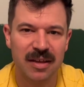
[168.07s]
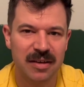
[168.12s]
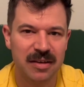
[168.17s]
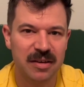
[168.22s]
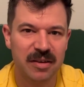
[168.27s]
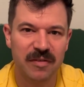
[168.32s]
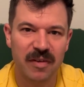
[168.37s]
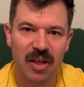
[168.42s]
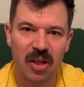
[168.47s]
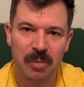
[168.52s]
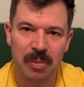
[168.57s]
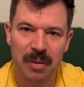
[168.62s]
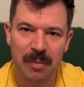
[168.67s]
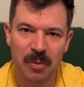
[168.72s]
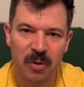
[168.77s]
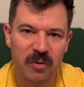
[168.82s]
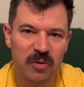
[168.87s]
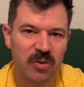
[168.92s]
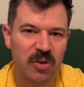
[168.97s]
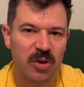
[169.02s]
Develop him
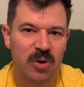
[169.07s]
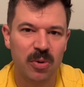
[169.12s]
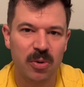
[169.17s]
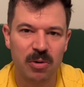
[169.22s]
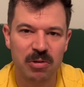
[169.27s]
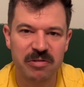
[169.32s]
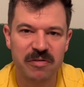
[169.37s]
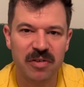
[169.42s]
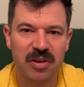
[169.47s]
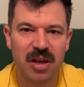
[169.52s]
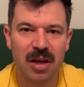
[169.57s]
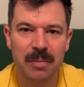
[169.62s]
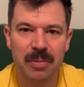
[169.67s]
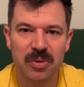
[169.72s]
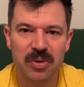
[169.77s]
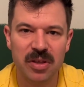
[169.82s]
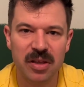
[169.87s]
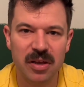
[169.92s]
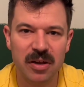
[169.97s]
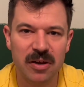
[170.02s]
over the course of a couple
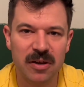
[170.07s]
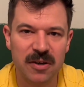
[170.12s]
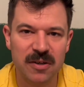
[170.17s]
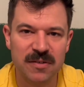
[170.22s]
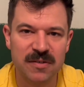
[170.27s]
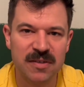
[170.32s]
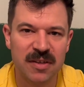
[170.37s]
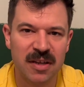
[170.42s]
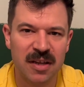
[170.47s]
years,